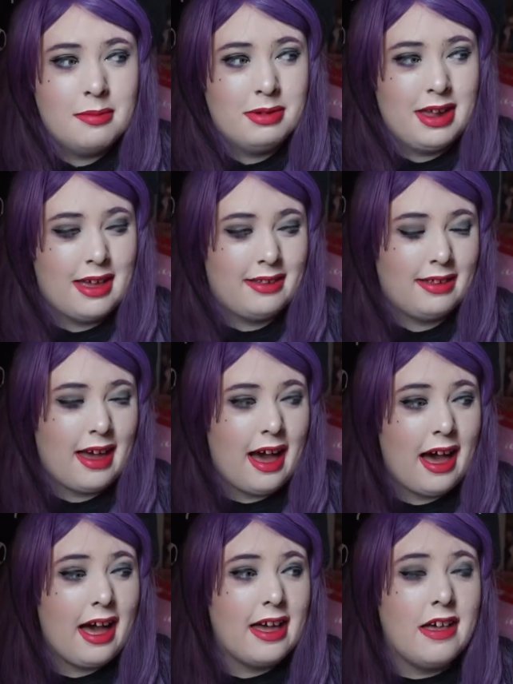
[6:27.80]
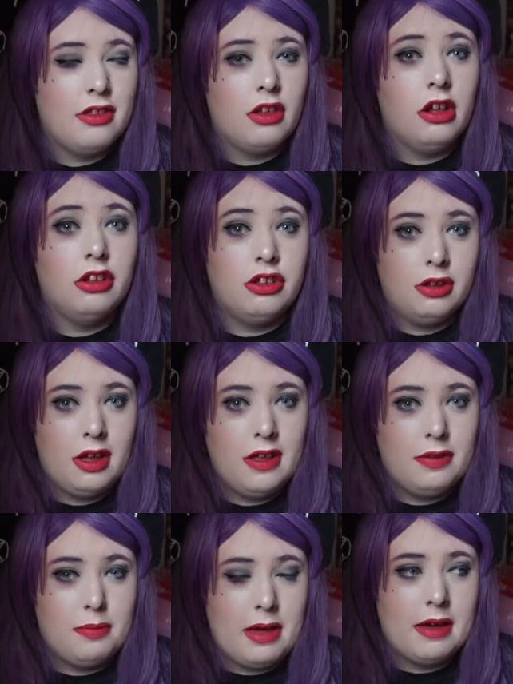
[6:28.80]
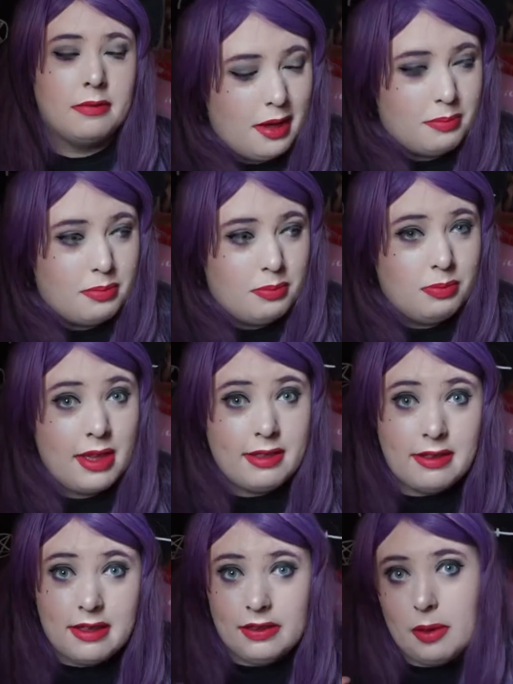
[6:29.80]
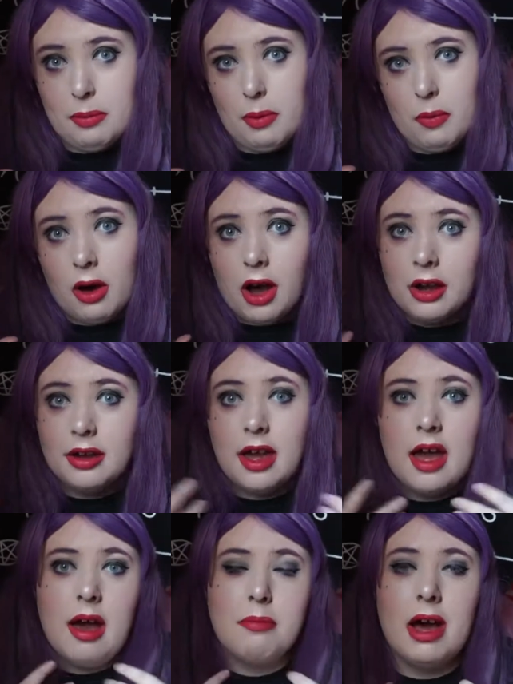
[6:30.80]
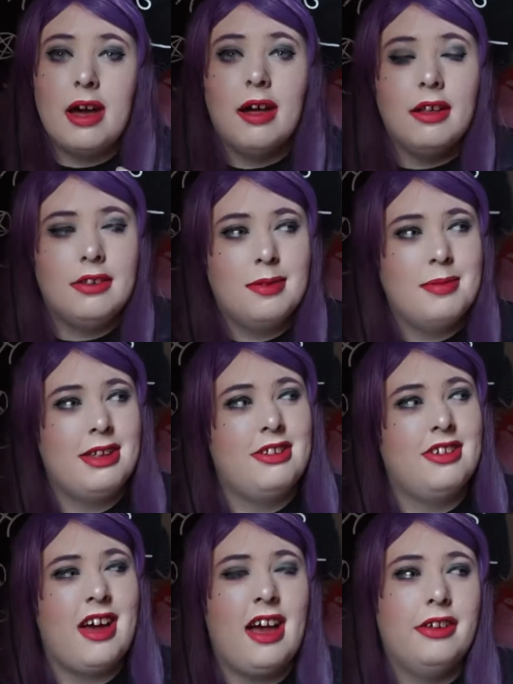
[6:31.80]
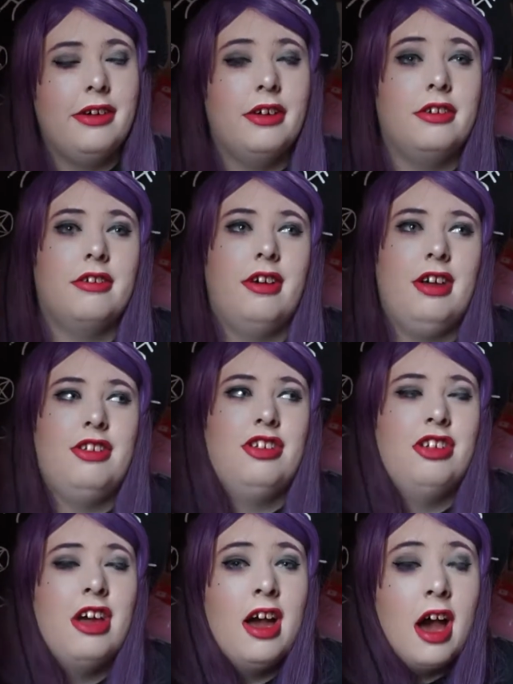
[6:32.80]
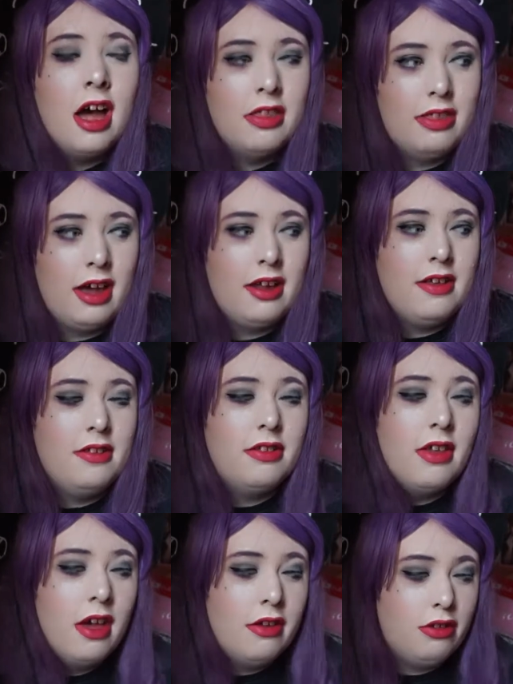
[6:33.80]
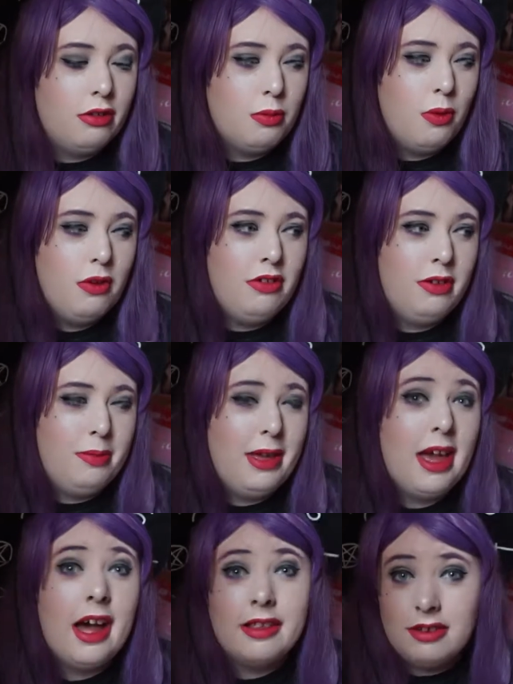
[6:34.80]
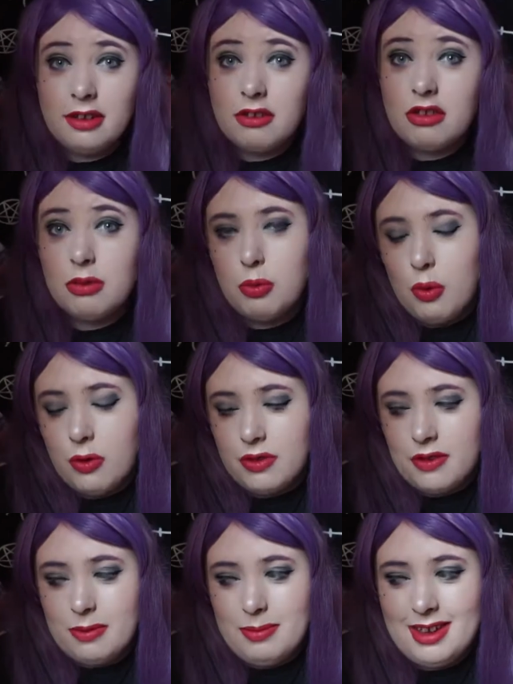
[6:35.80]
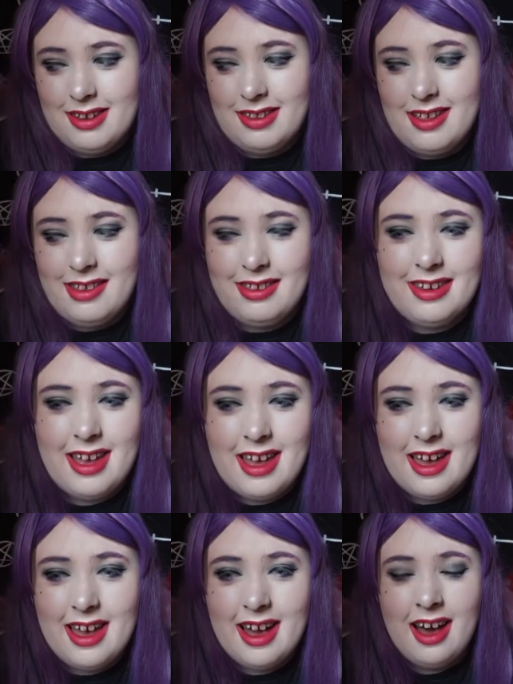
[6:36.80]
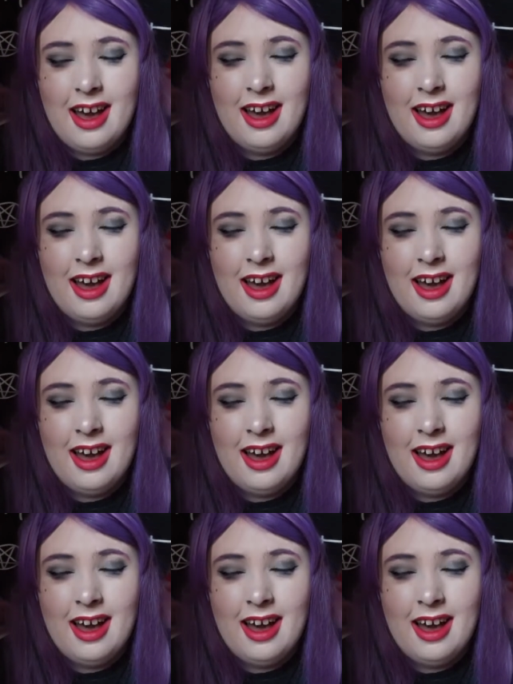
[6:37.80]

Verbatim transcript: But yes, Kai is there. This is number 1. My ultimate childhood crush that has swooned me and still swoons me to this day.